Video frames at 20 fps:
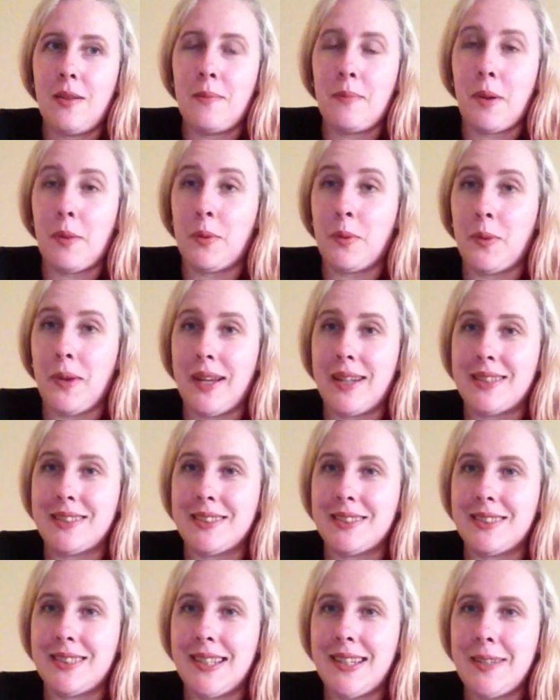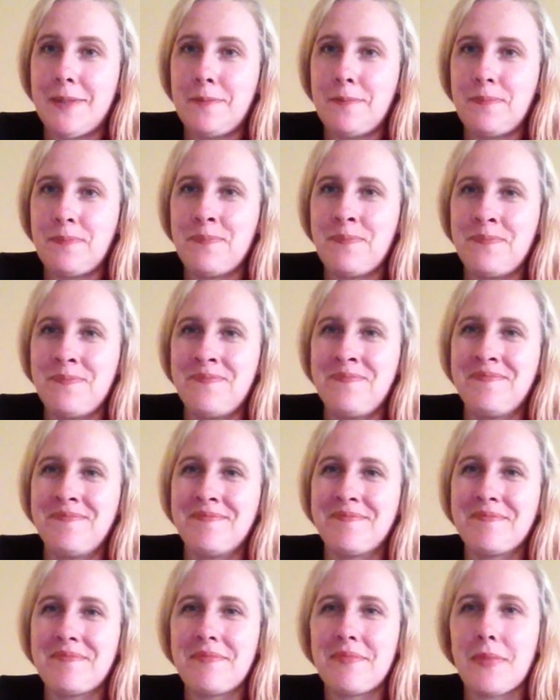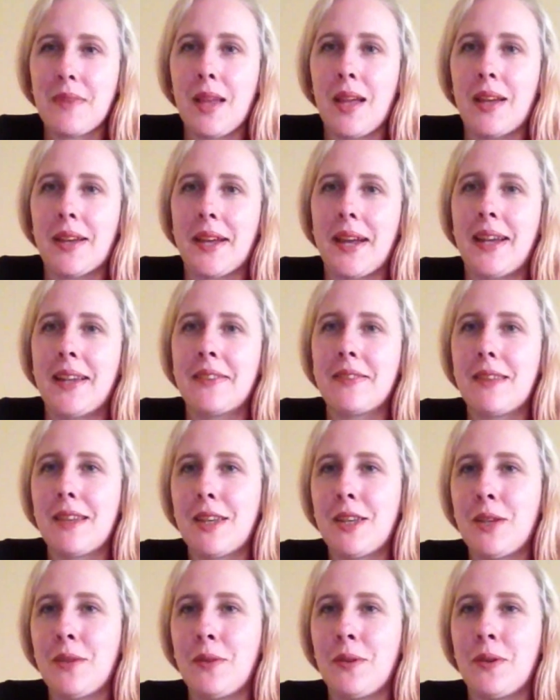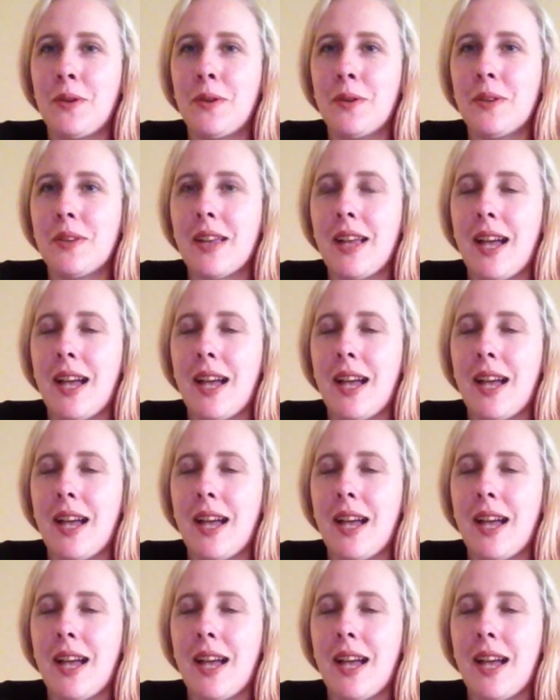but we'll wait and see. Okay, thank you all.